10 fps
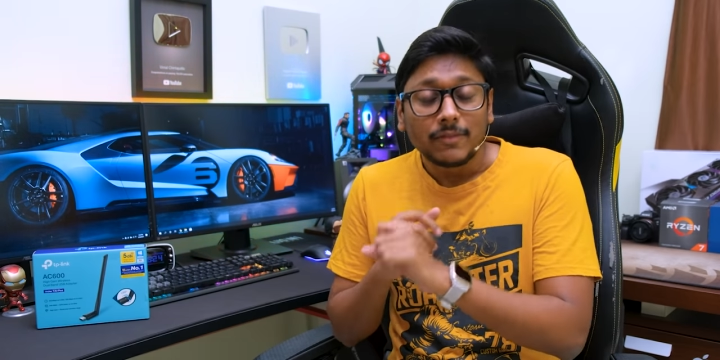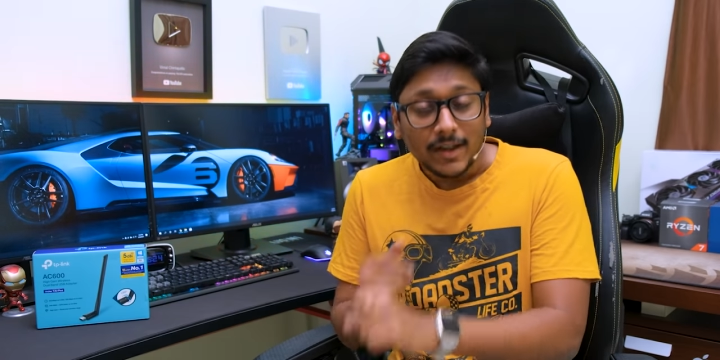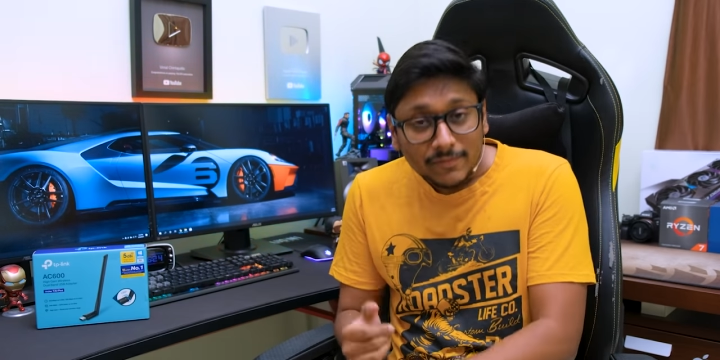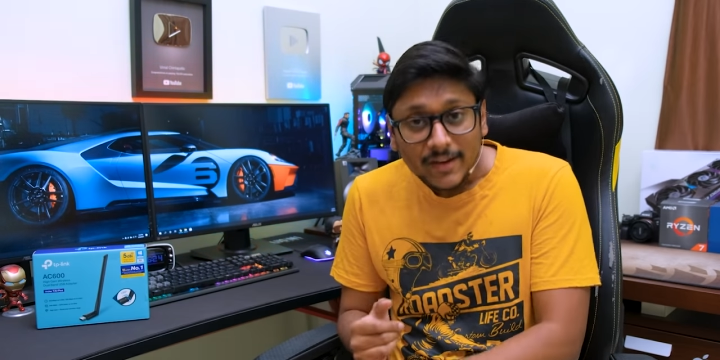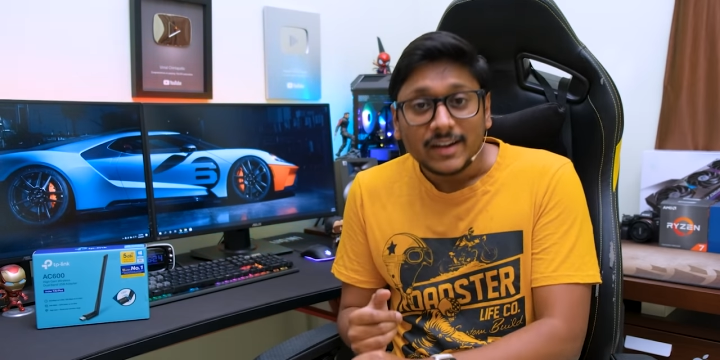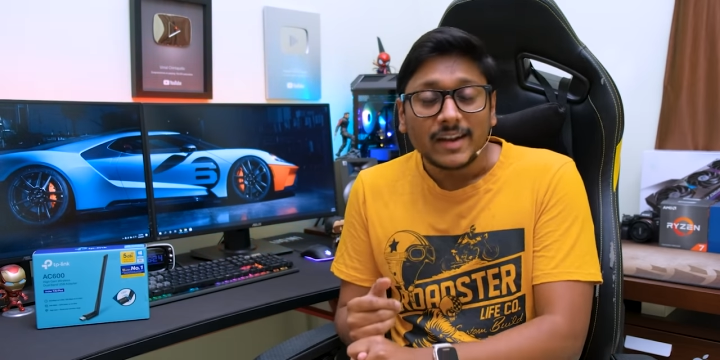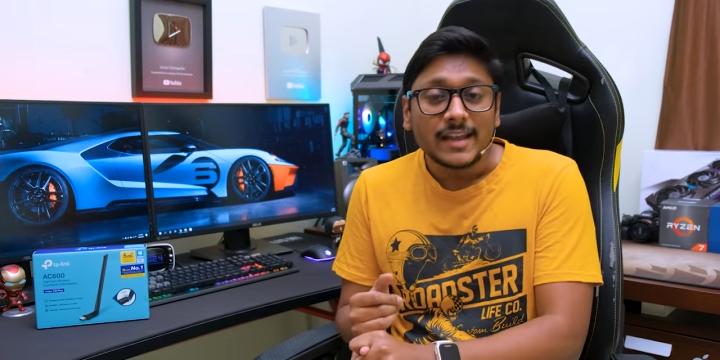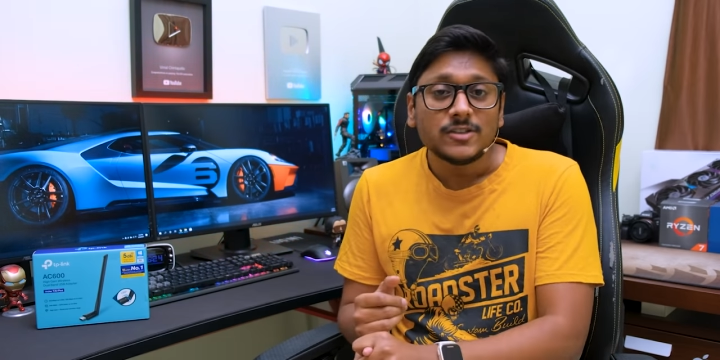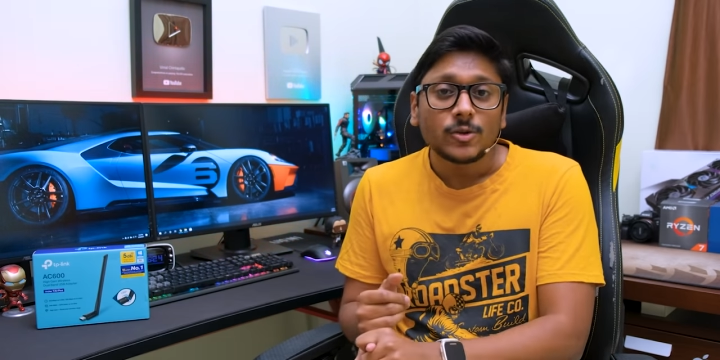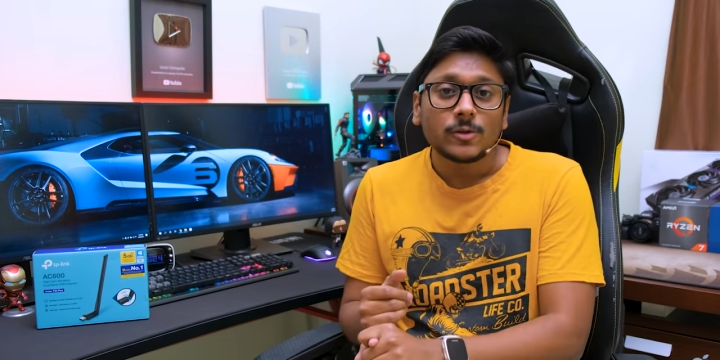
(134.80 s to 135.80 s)
wi-fi
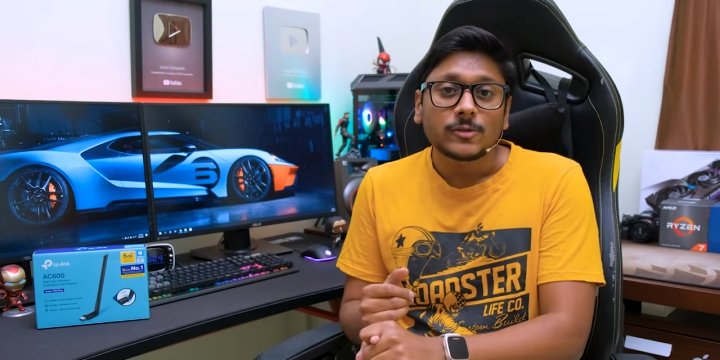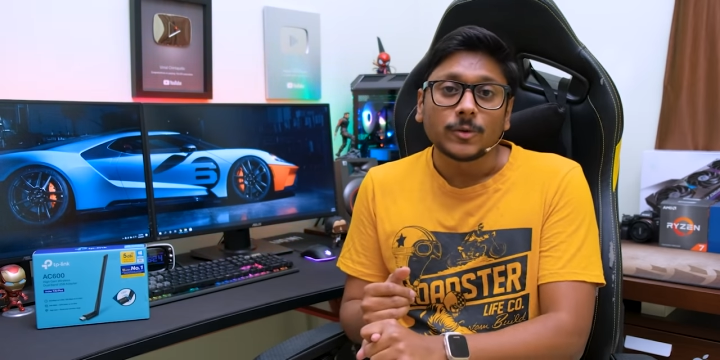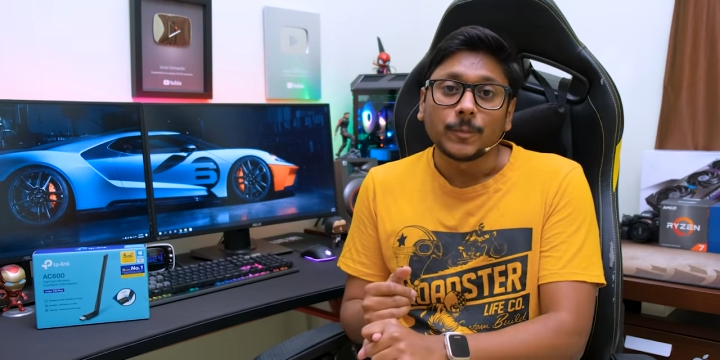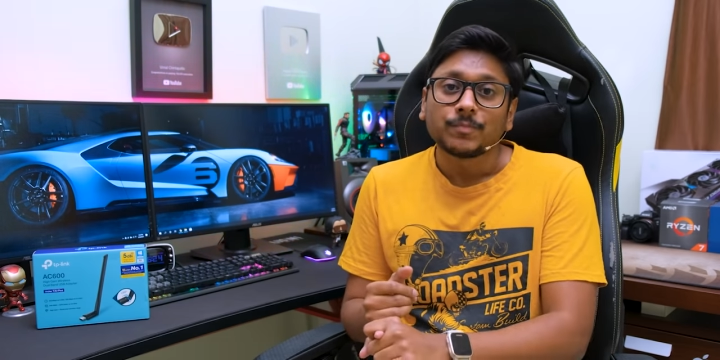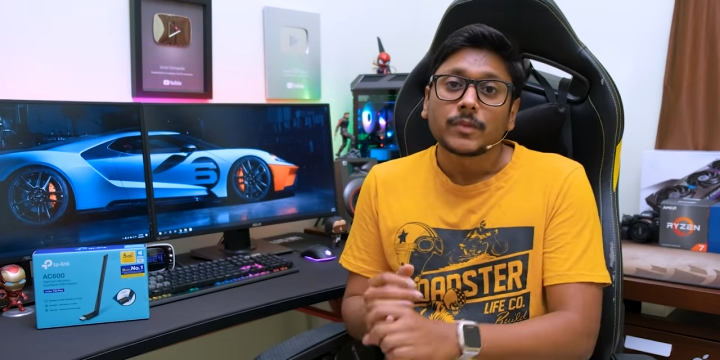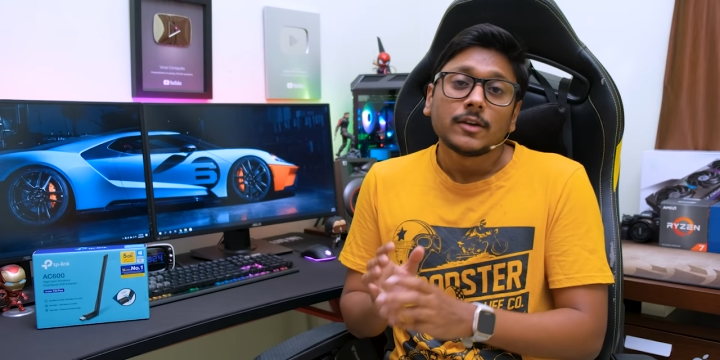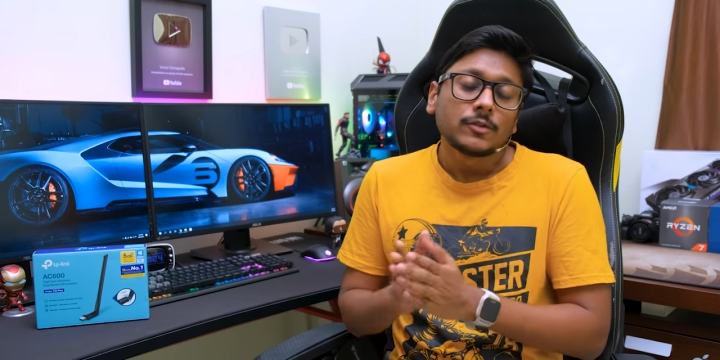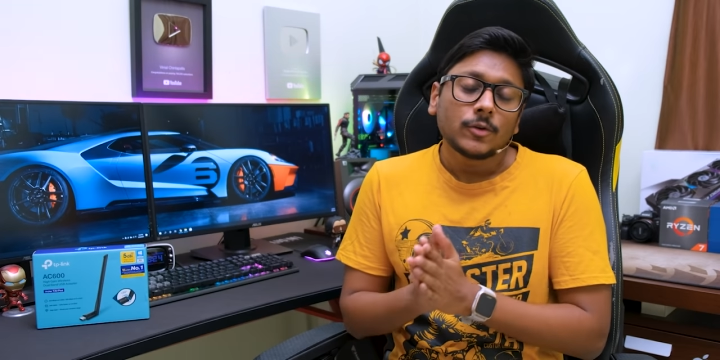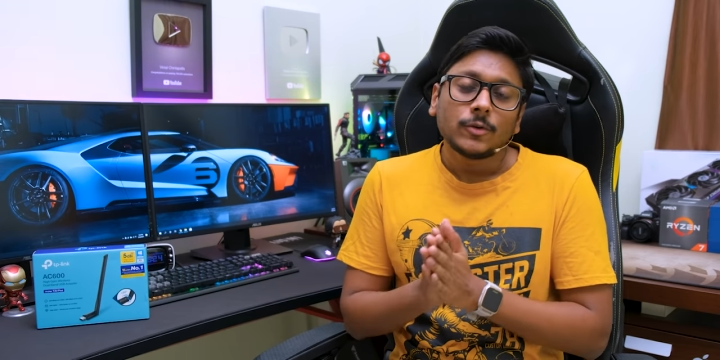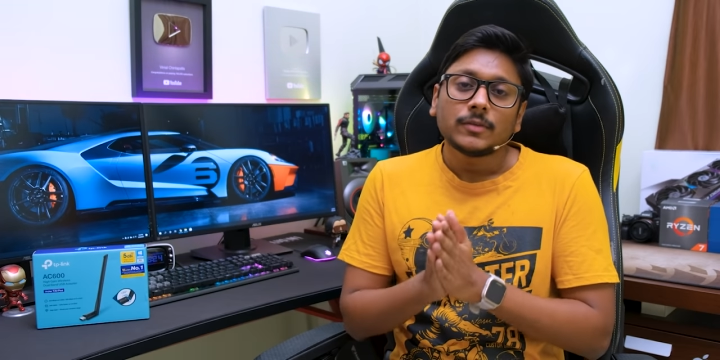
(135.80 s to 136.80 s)
range also
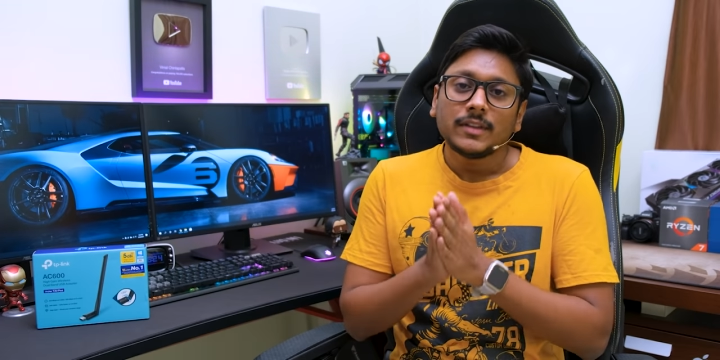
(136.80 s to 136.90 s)
so